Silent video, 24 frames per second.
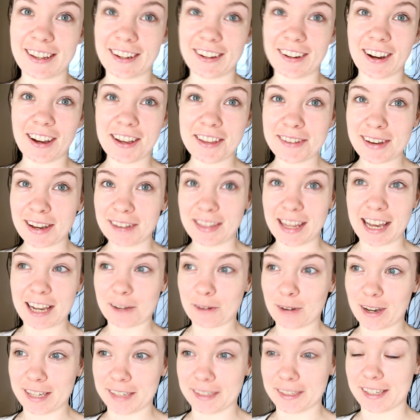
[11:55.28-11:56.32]
So I found
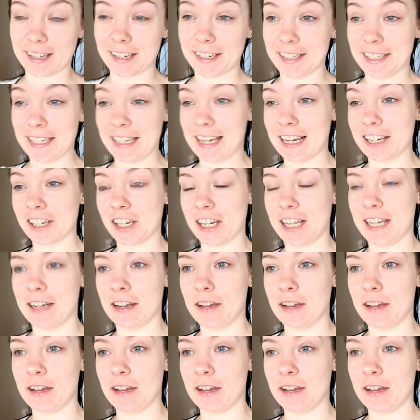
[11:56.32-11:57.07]
that quite exciting actually,